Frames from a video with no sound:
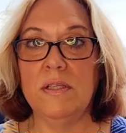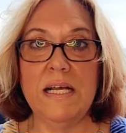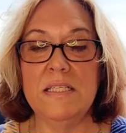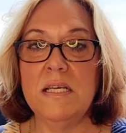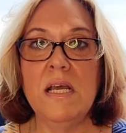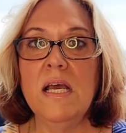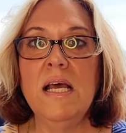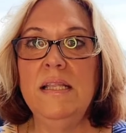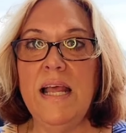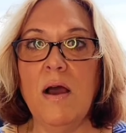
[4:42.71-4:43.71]
That's
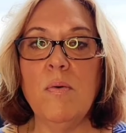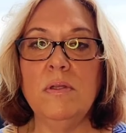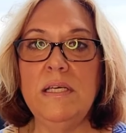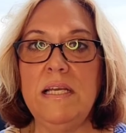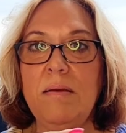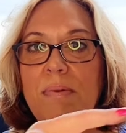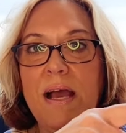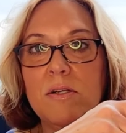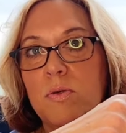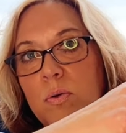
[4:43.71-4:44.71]
now we're leaning
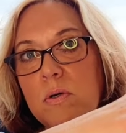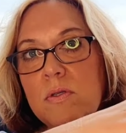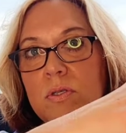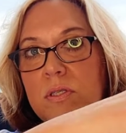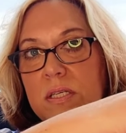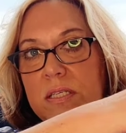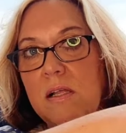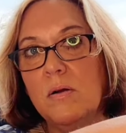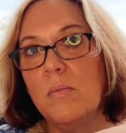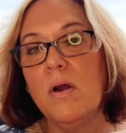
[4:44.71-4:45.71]
back towards the
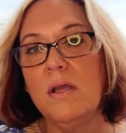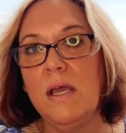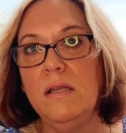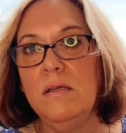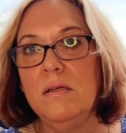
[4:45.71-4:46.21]
seller market.